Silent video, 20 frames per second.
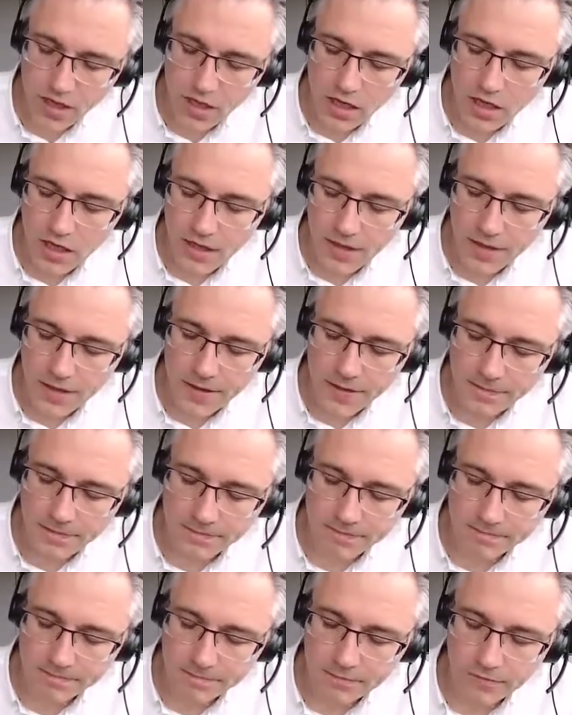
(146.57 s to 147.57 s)

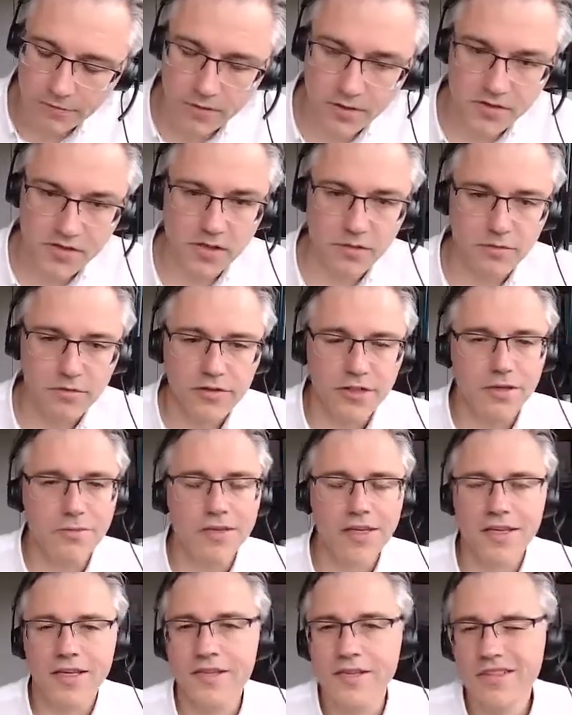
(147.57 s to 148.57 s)
For example, they may
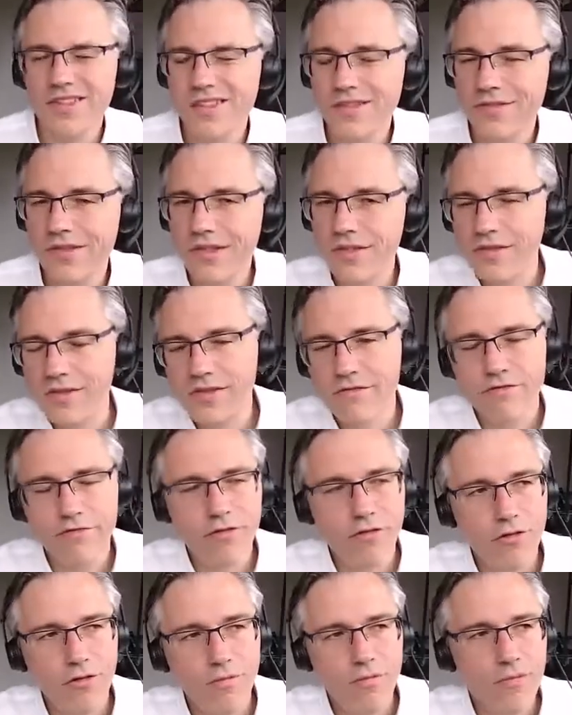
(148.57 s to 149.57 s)
get dividends
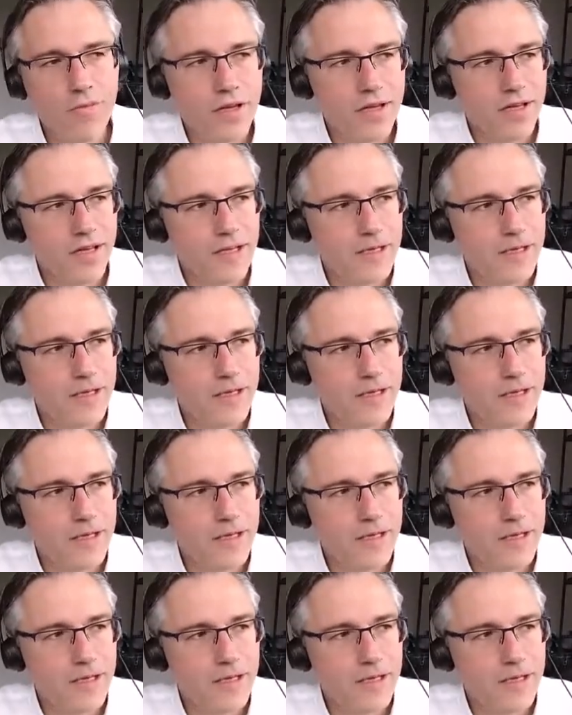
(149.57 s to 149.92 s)
from